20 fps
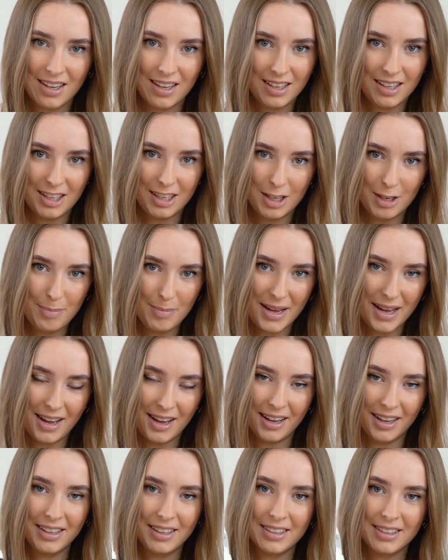in the
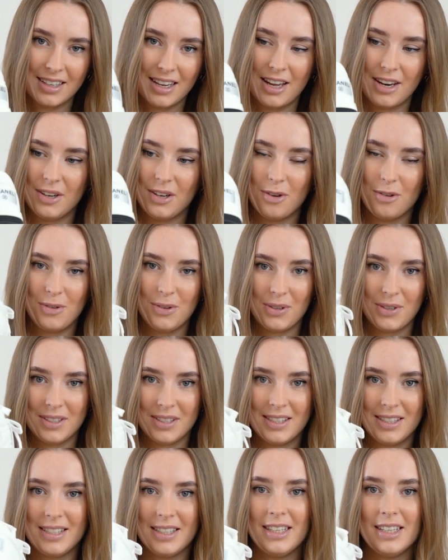back. I don't know if you
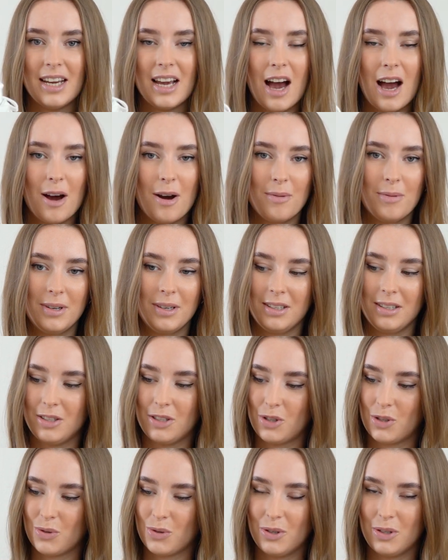can see. I will
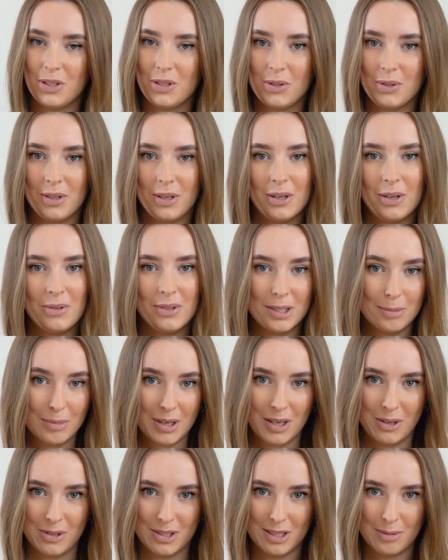ensure to include some
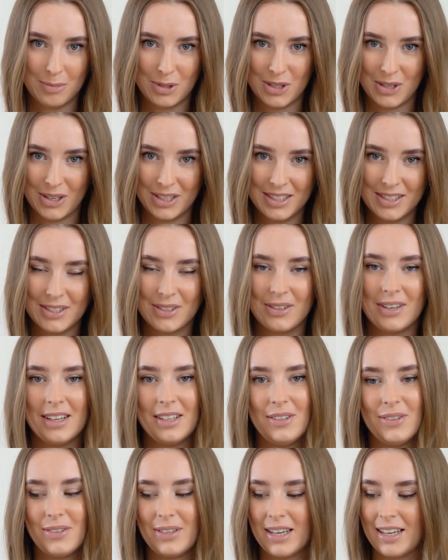close-up shots so
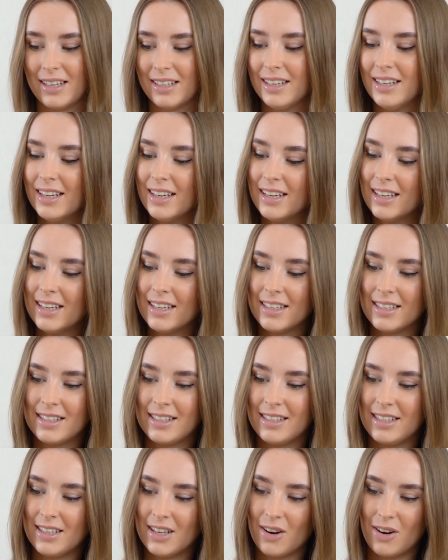that you can
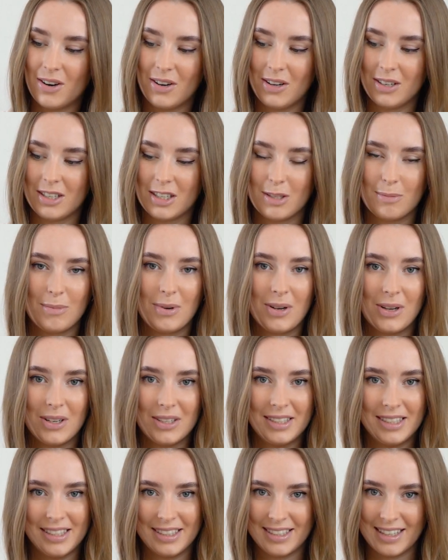see all the small
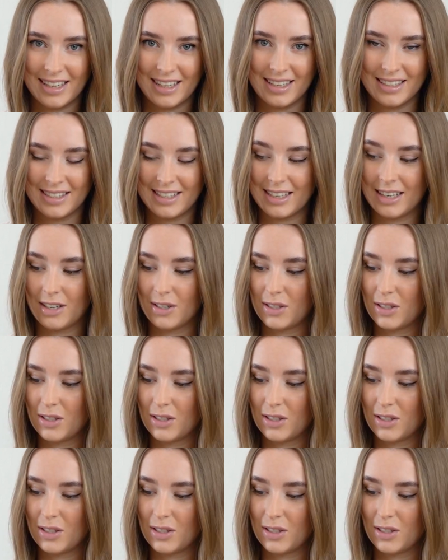details that are